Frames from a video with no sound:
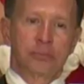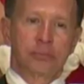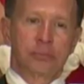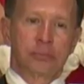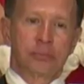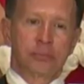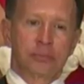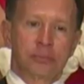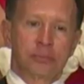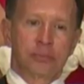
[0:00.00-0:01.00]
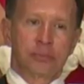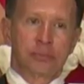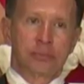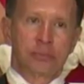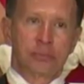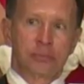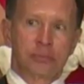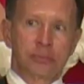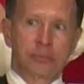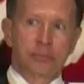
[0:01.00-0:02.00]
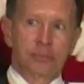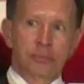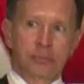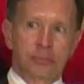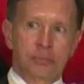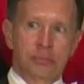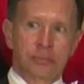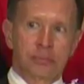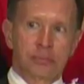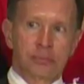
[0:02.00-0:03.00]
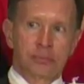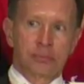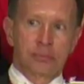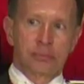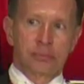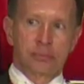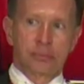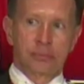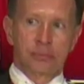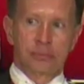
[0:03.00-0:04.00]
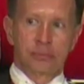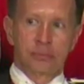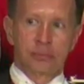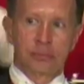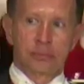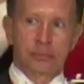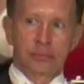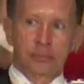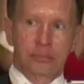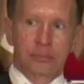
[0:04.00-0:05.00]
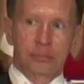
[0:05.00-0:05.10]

(silent)